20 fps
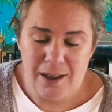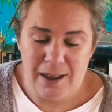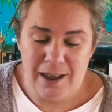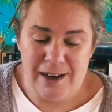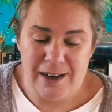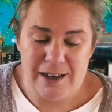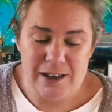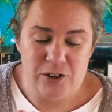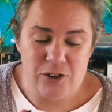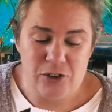
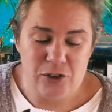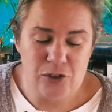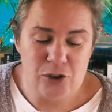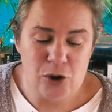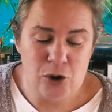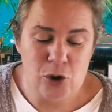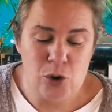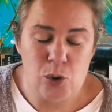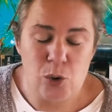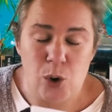and it is
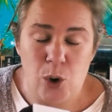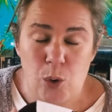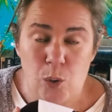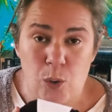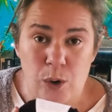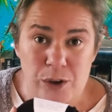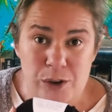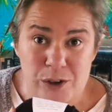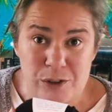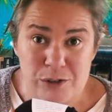so
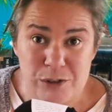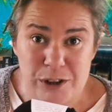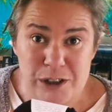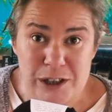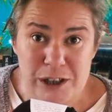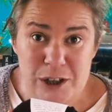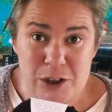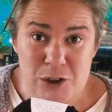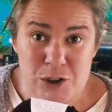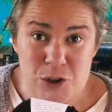
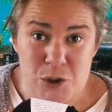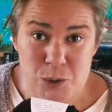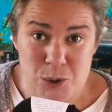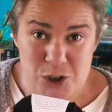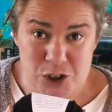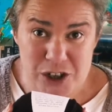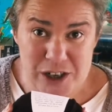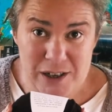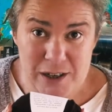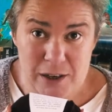wonderfully
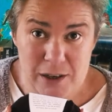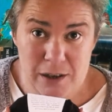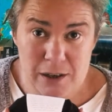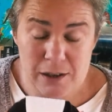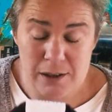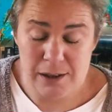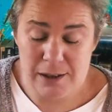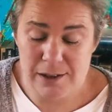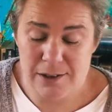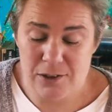squishy.
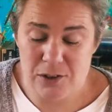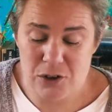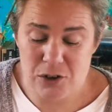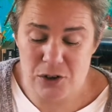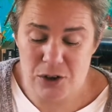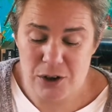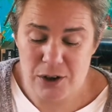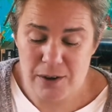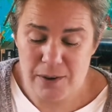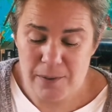It is